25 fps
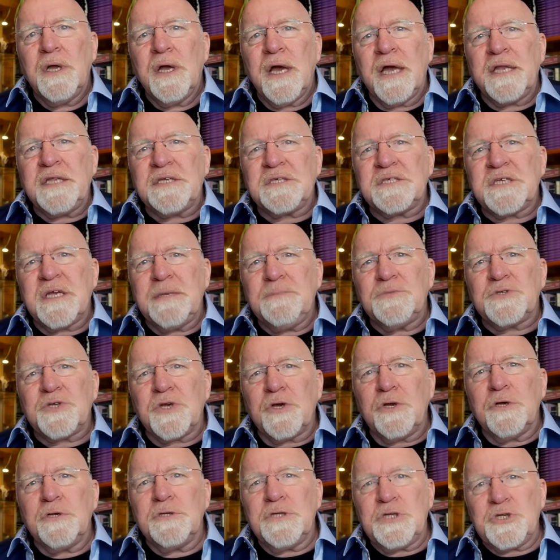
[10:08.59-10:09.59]
And it seems
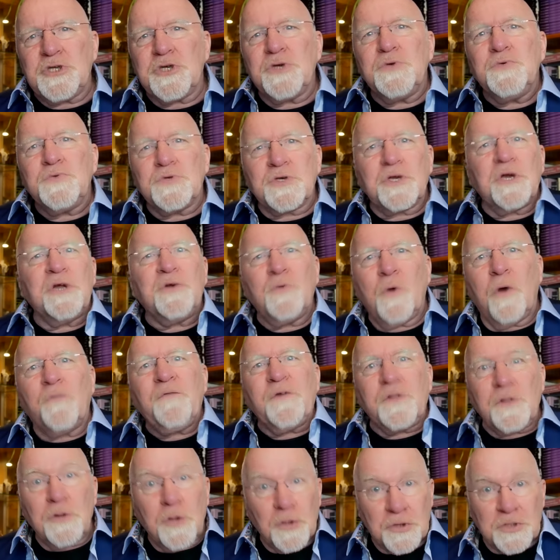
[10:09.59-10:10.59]
that early June is going to
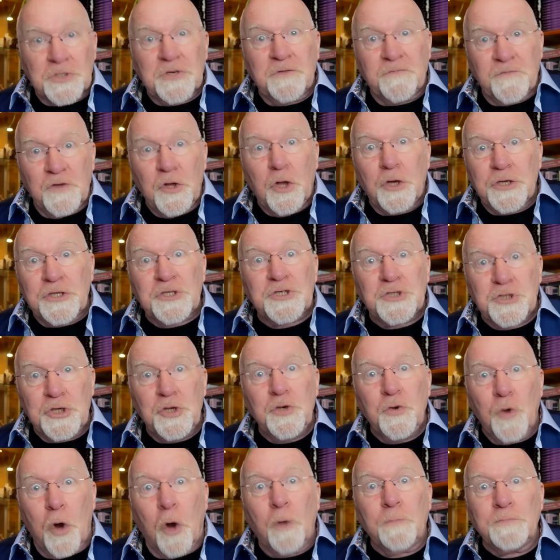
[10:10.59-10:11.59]
offer lots of nice
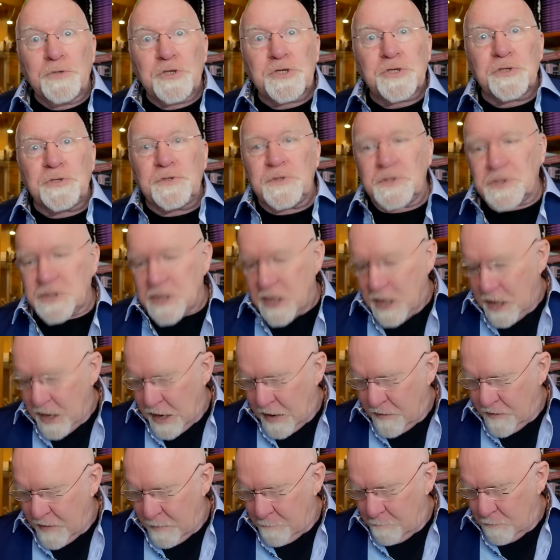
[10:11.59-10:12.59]
new options.
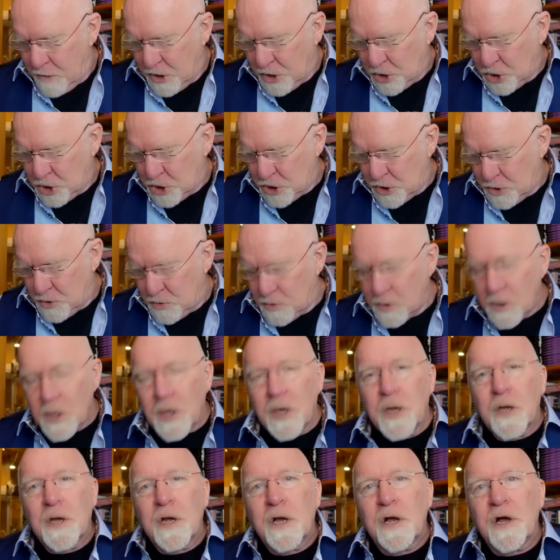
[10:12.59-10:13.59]
And then mid-June,
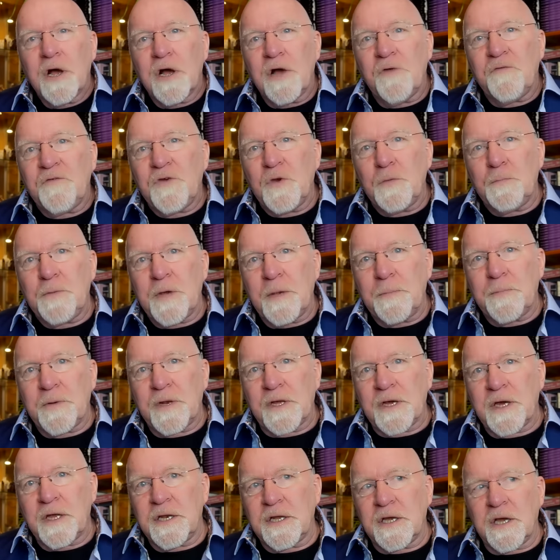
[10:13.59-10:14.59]
a few people
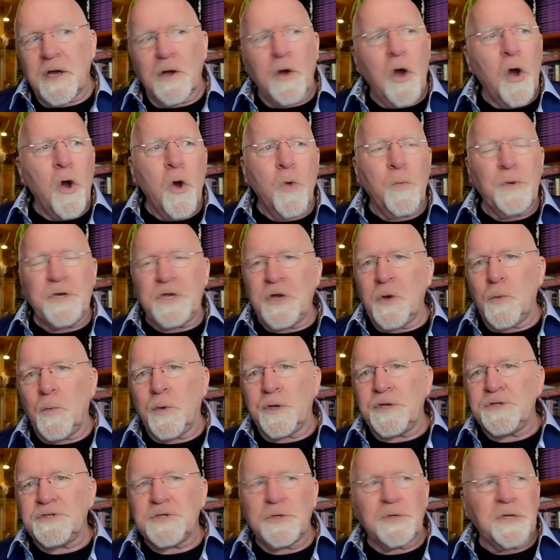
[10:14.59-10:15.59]
are going to go, oh, we don't
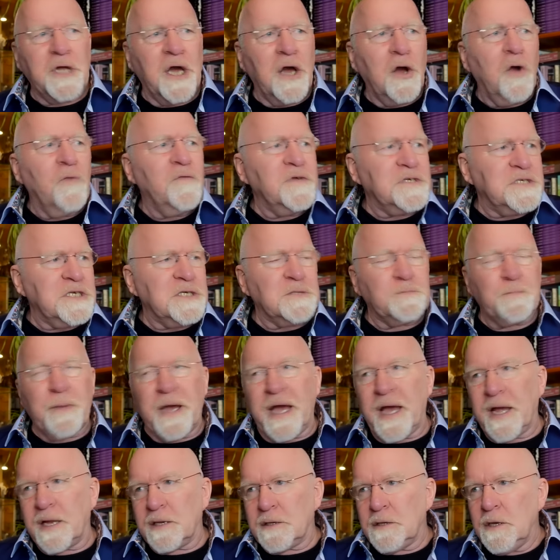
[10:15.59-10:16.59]
want to do that. Oh, this is
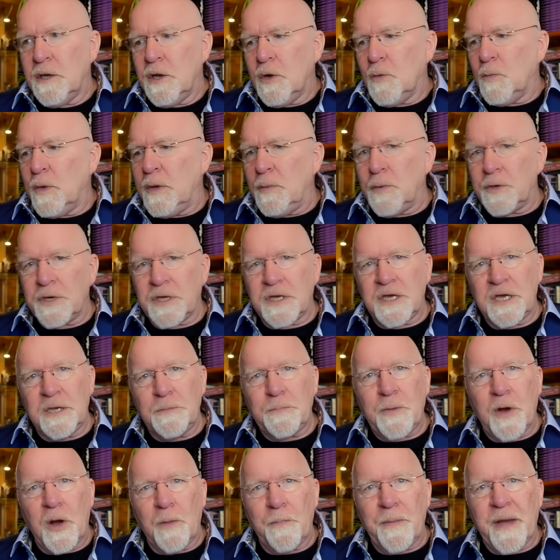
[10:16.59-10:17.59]
bad. We want to
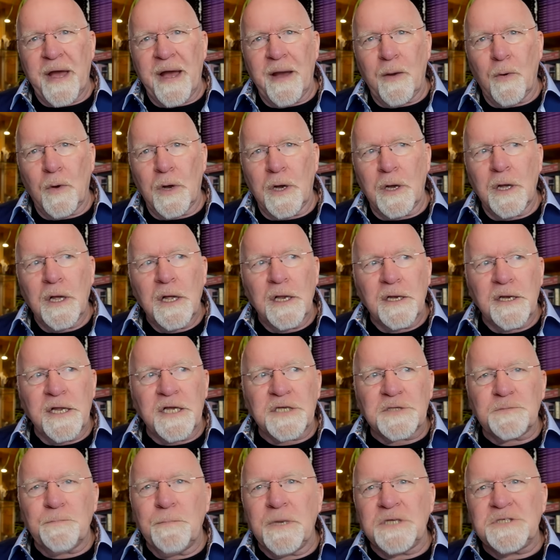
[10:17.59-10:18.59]
keep our power.
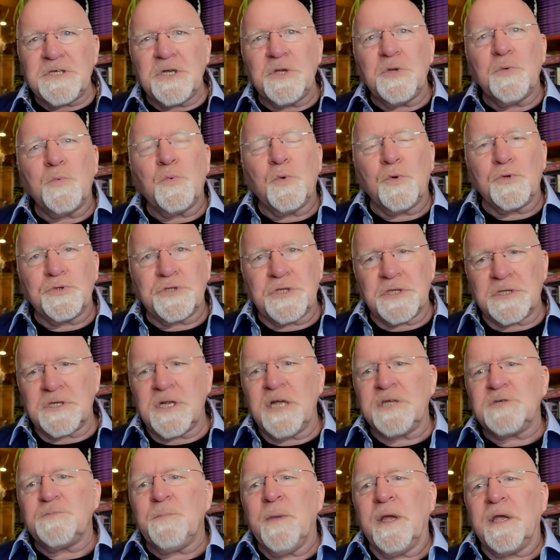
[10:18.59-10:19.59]
Let's muddy the waters.
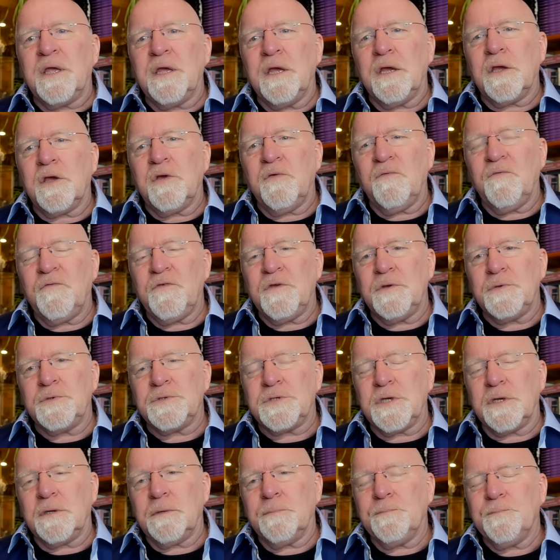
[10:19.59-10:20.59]
Let's make it
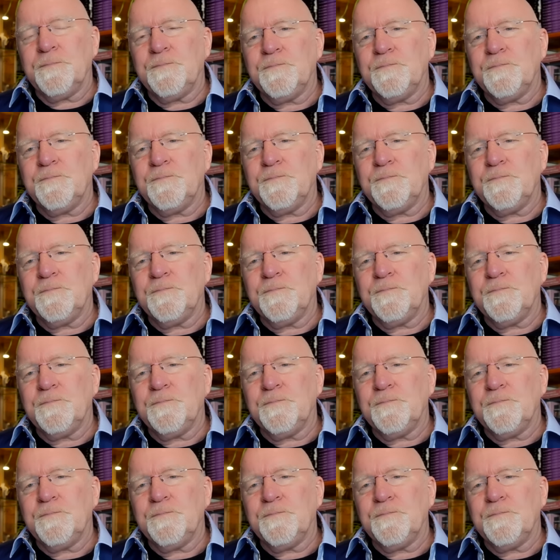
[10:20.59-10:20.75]
confusing.